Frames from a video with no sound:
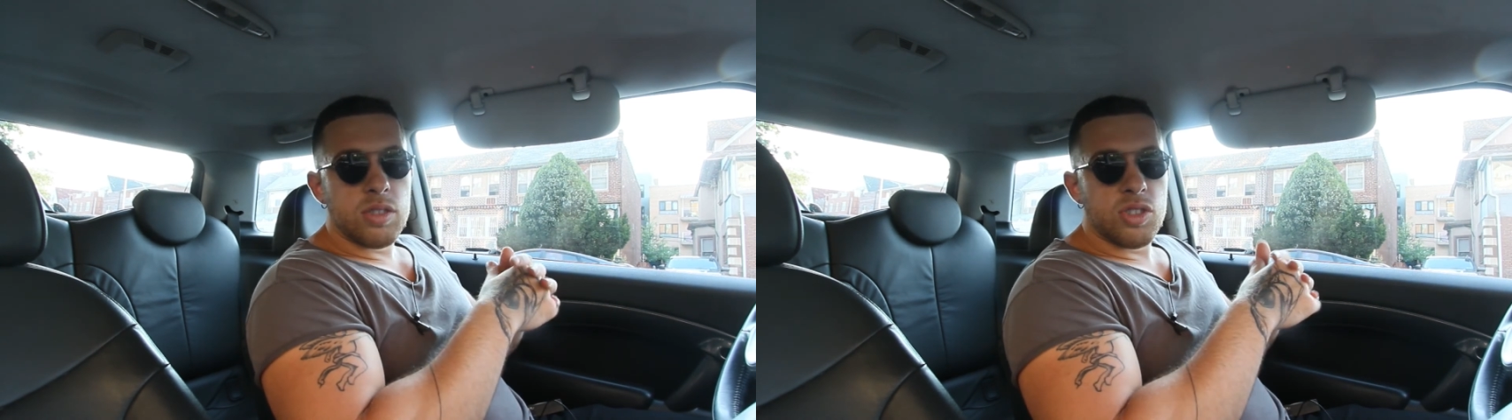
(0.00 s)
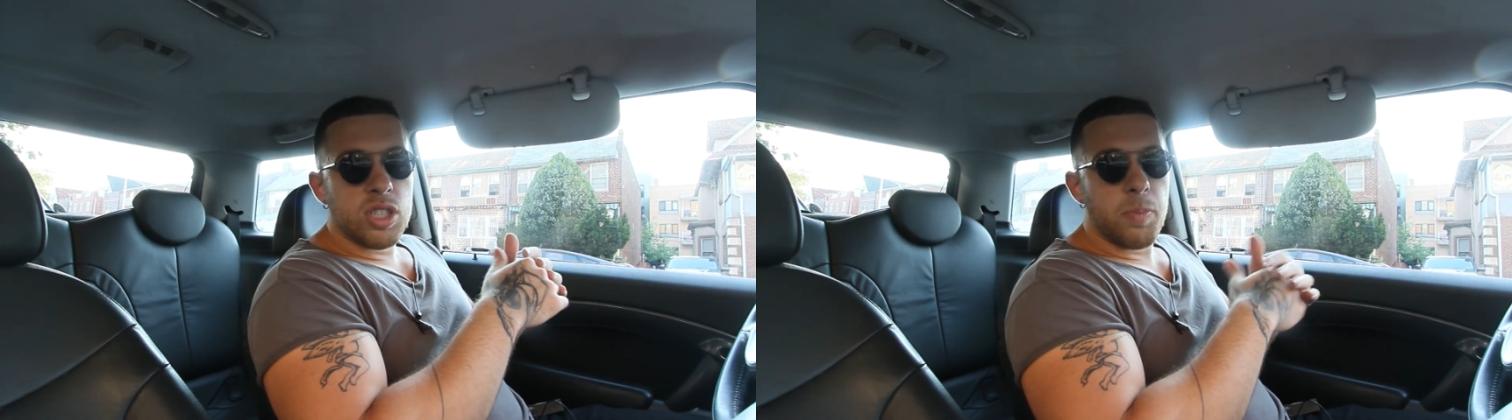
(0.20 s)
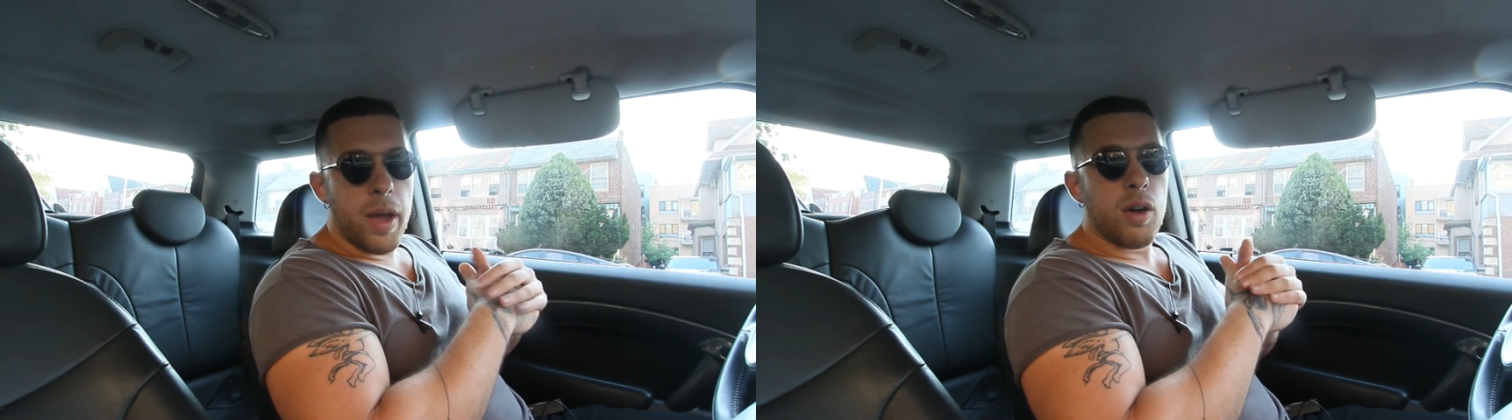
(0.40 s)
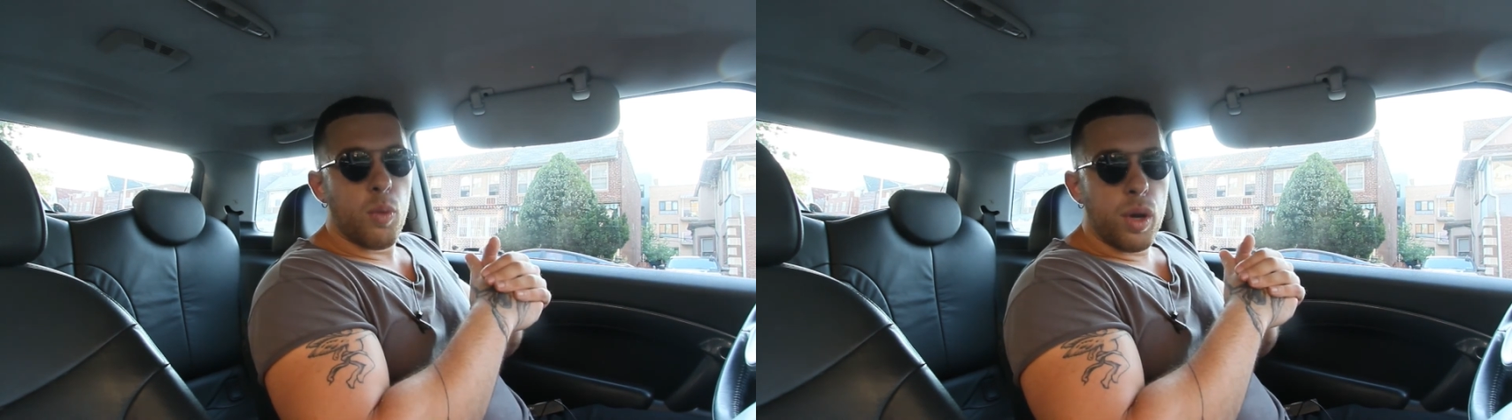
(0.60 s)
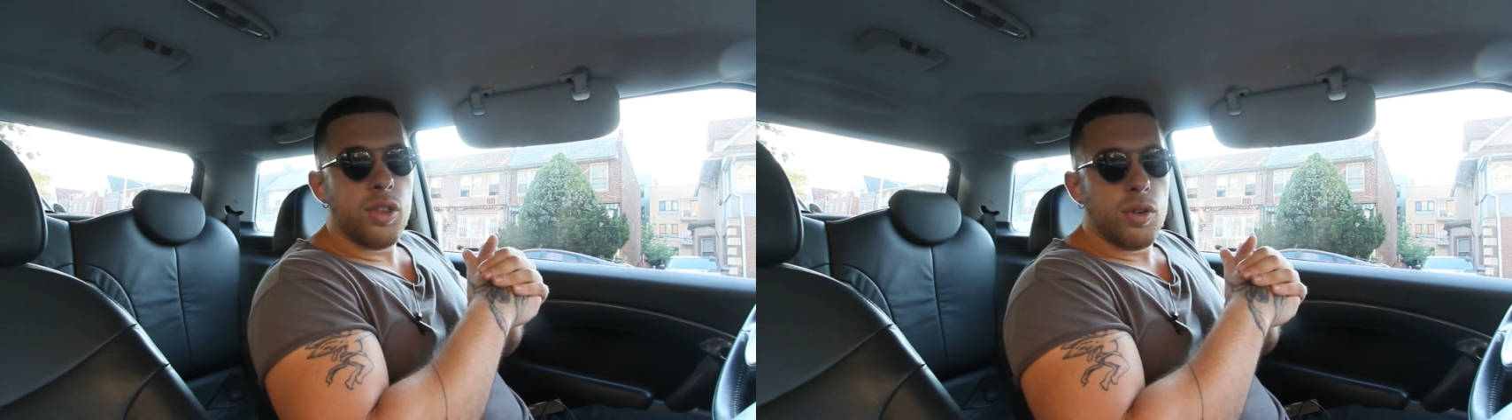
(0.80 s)
just bear
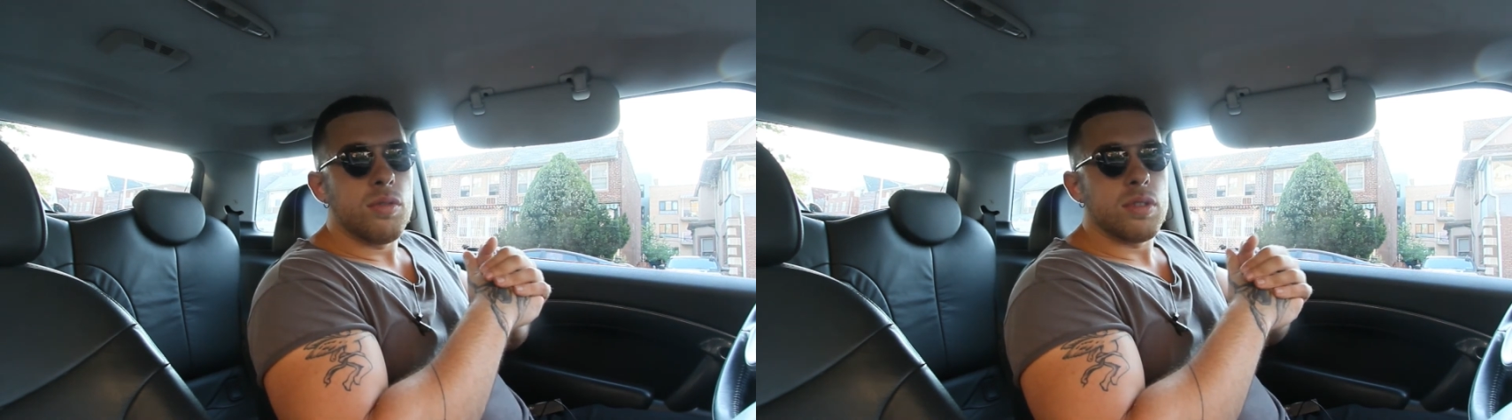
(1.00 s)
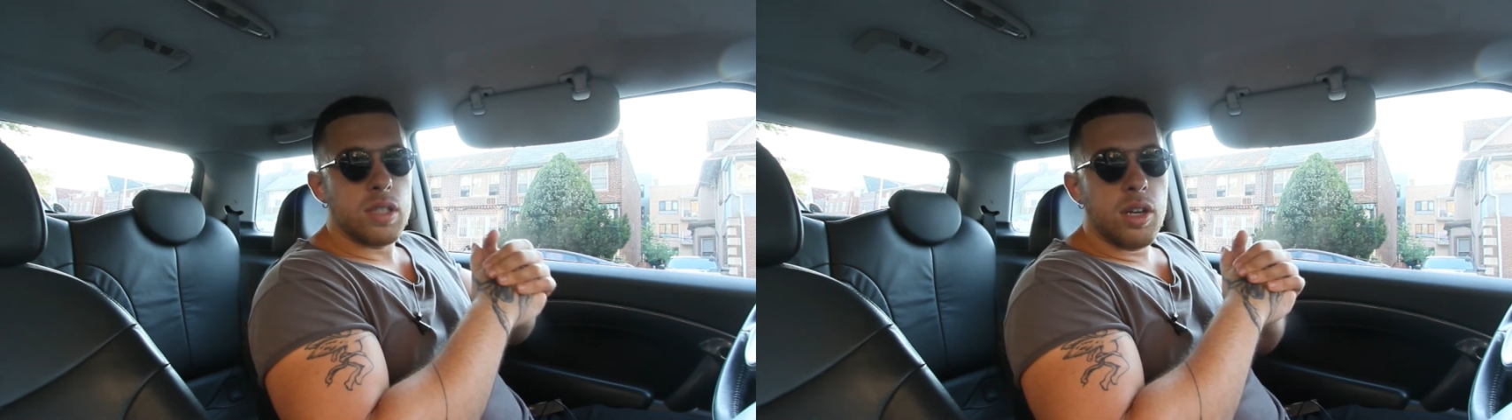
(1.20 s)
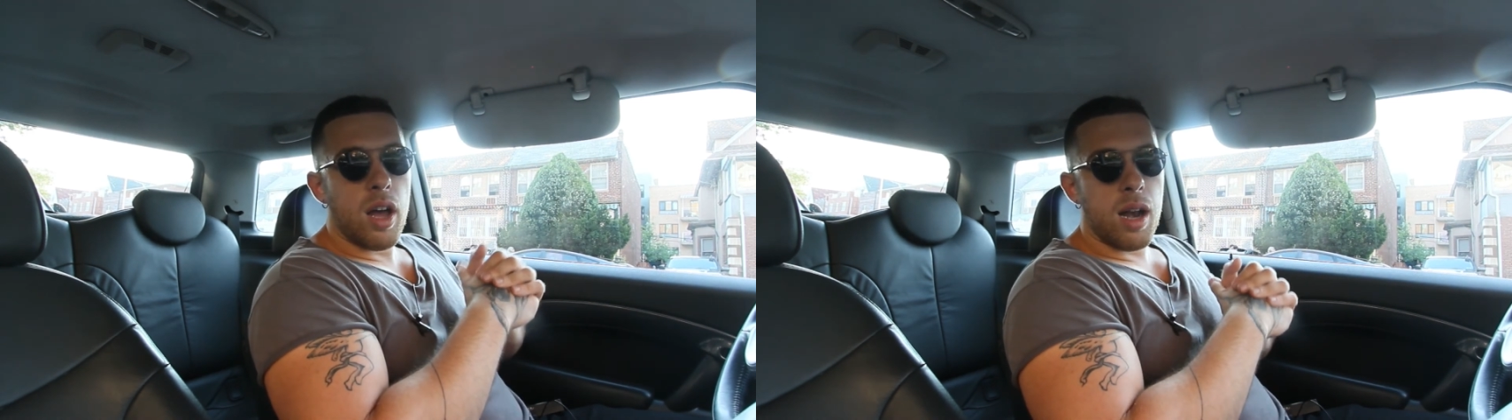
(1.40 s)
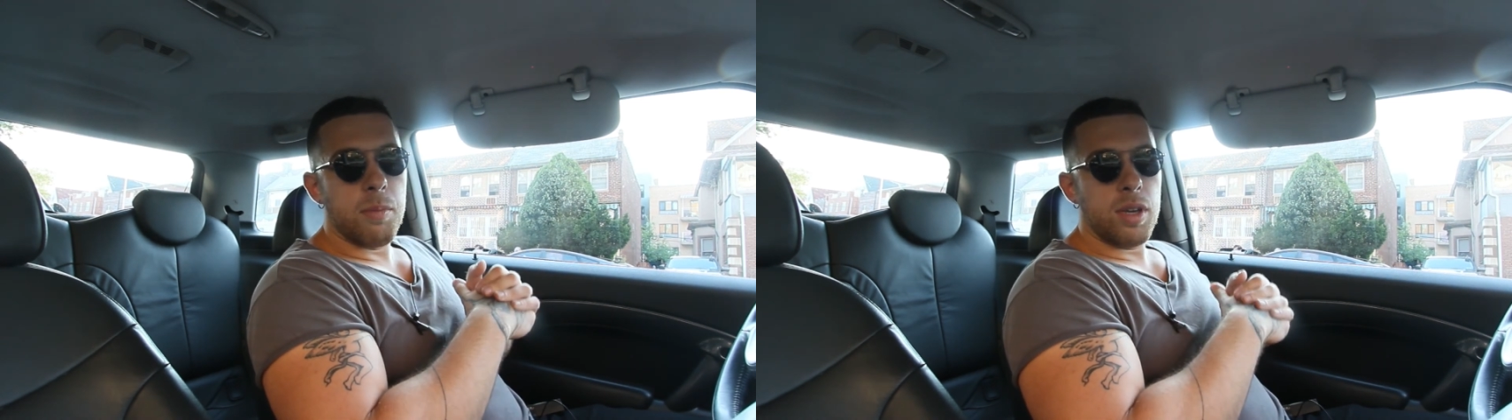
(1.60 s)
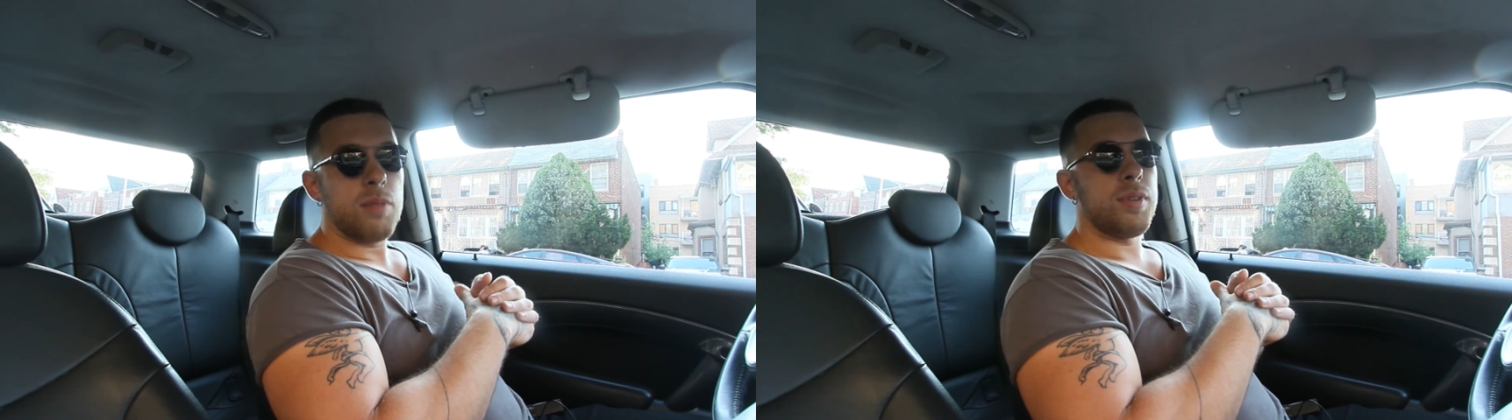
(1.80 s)
with you, you know what
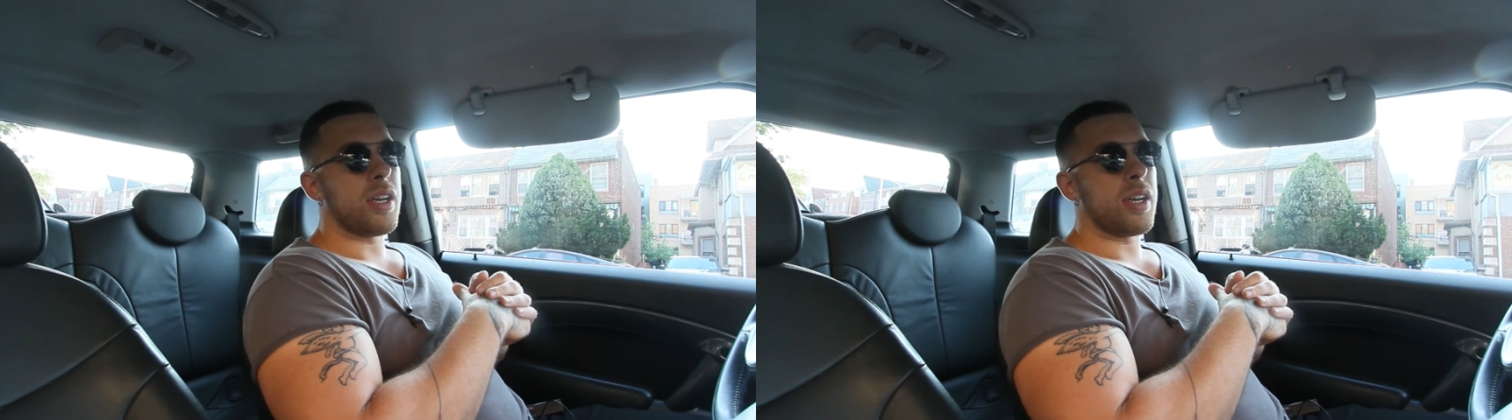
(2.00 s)
I mean?